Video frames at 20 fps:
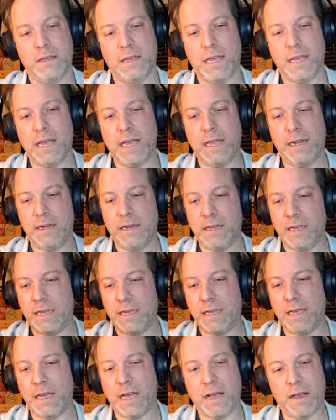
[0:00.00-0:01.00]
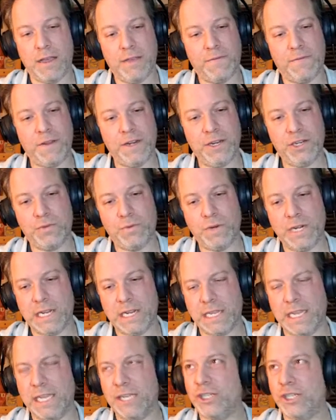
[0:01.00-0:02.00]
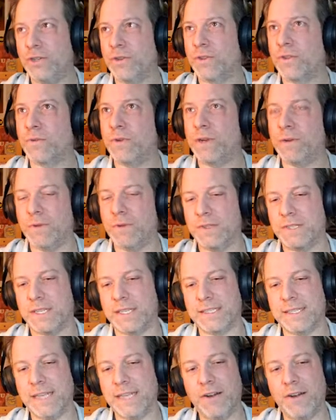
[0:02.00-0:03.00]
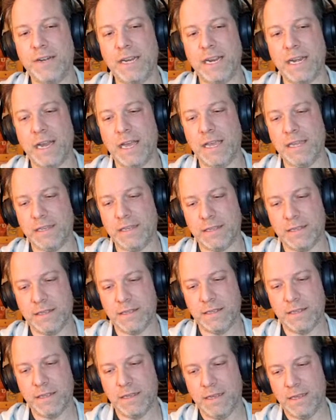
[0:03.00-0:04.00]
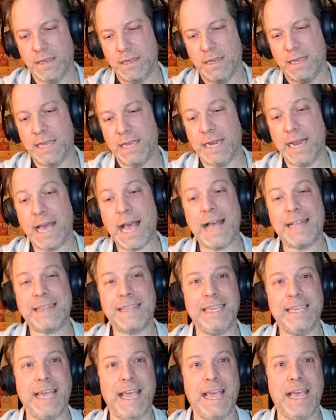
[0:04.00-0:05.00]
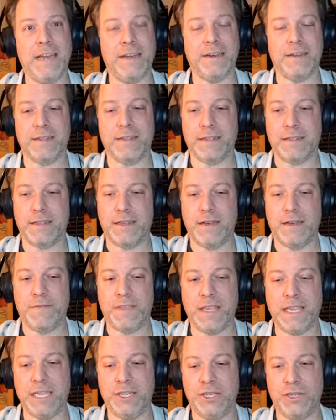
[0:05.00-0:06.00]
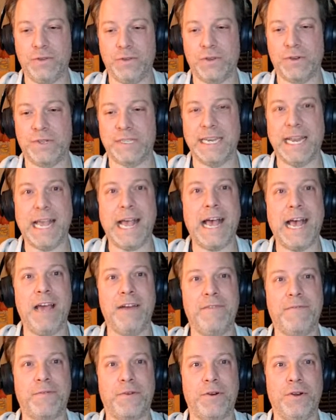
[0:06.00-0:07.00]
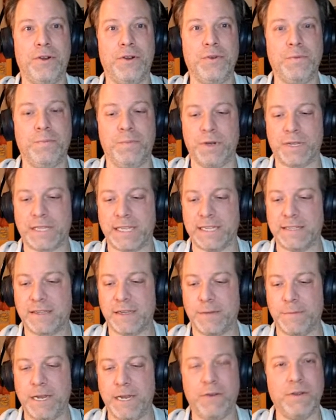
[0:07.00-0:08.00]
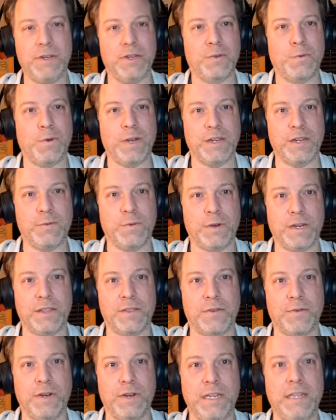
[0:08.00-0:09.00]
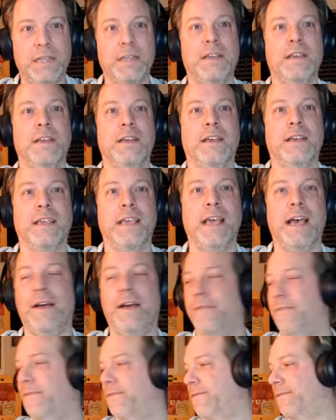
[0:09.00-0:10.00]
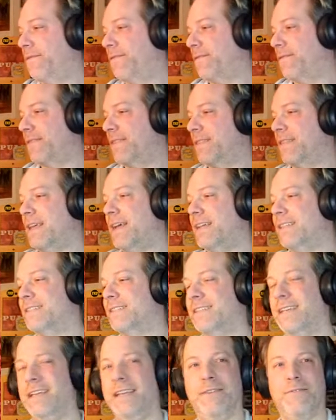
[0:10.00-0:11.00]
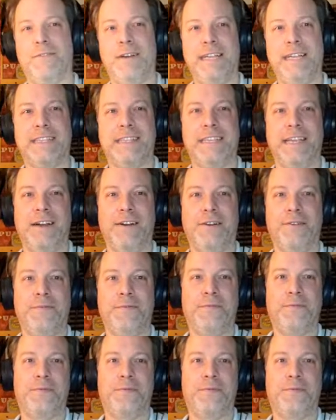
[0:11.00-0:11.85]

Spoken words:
and I finished reading issue 3. Was it Saturday night? And at the end of the issue, there's an ad for a new book that's coming out in 2023. Yeah, that's it right there.